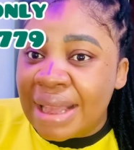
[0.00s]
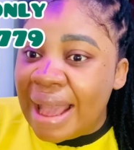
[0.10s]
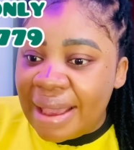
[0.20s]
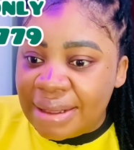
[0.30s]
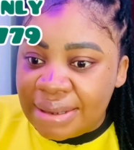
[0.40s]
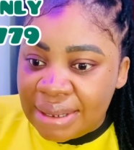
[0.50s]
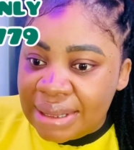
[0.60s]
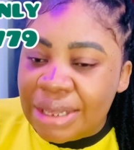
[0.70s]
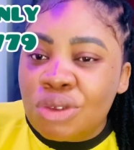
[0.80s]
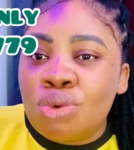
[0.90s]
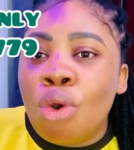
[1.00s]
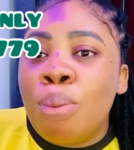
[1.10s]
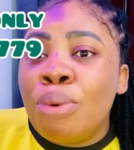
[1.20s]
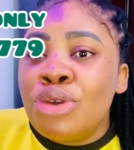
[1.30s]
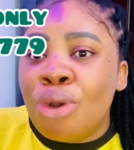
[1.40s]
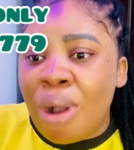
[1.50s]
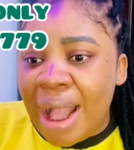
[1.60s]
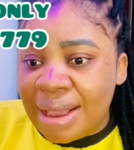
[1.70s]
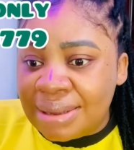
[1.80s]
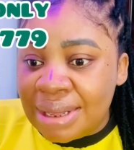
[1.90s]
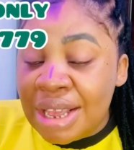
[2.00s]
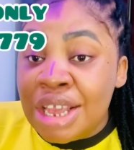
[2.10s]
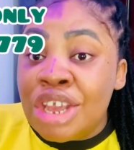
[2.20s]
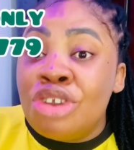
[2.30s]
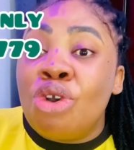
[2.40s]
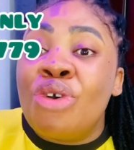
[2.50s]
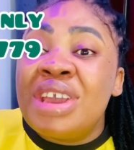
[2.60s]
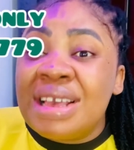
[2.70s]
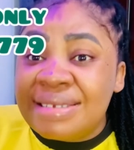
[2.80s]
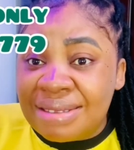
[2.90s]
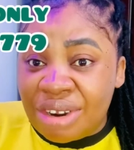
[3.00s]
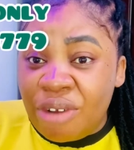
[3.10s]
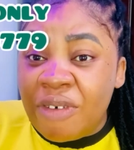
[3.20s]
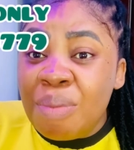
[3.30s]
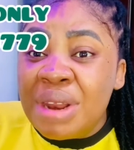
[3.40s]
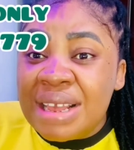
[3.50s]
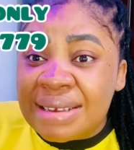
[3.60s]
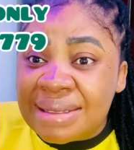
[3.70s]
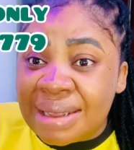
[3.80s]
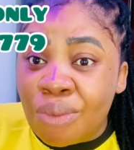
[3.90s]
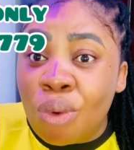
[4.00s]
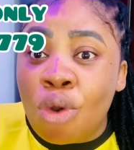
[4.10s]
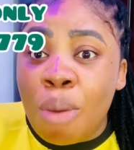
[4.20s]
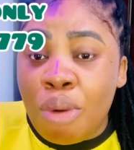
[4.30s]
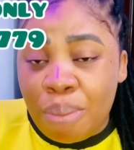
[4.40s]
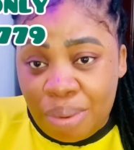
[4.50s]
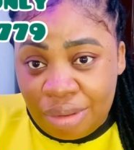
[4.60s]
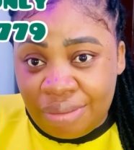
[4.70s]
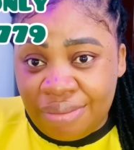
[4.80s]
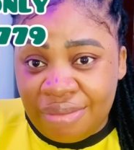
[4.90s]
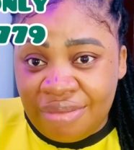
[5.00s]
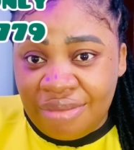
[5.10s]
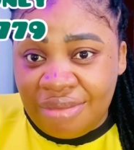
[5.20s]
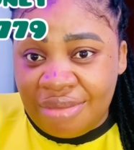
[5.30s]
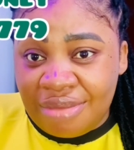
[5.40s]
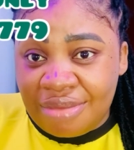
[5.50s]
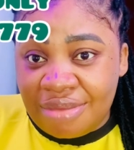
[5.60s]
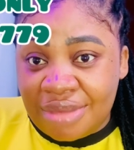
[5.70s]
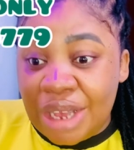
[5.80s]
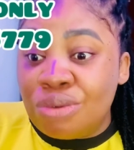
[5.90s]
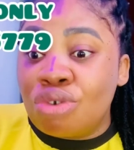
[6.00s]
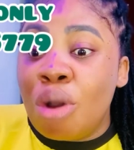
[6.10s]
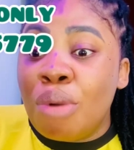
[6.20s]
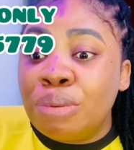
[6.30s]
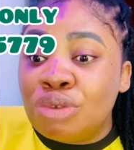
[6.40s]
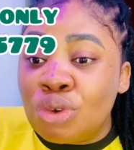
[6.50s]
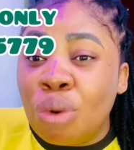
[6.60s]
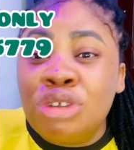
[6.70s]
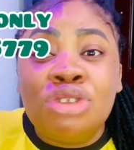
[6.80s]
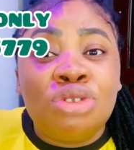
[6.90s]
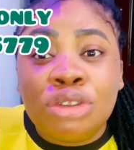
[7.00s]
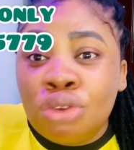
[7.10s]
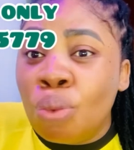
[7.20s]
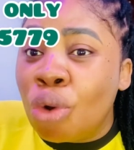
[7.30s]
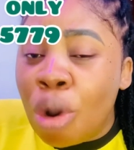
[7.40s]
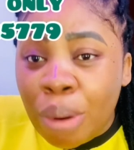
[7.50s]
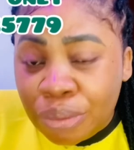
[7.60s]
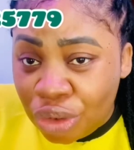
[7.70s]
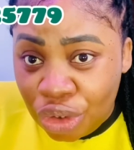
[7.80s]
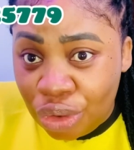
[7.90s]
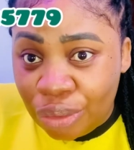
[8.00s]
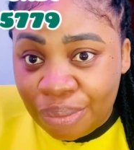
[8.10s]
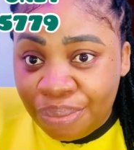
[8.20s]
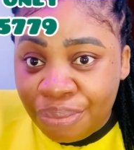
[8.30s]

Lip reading: guys, this will open your eyes. Your history, your family history will come up. It will come up to you. What you did not know will come up to you.